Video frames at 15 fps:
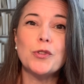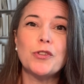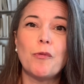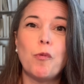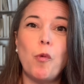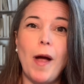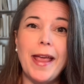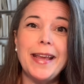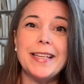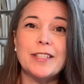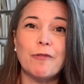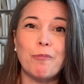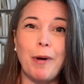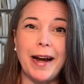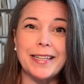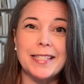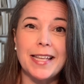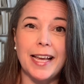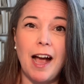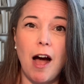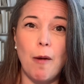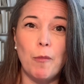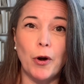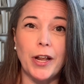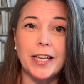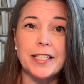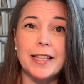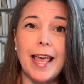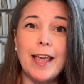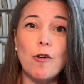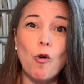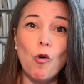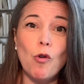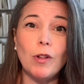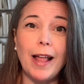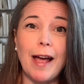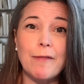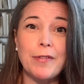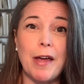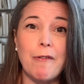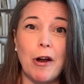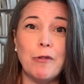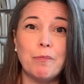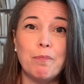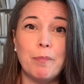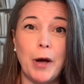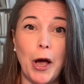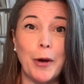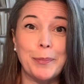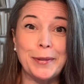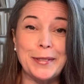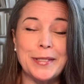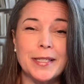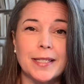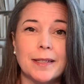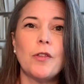of ways of practicing harmonics and they all have their own purpose.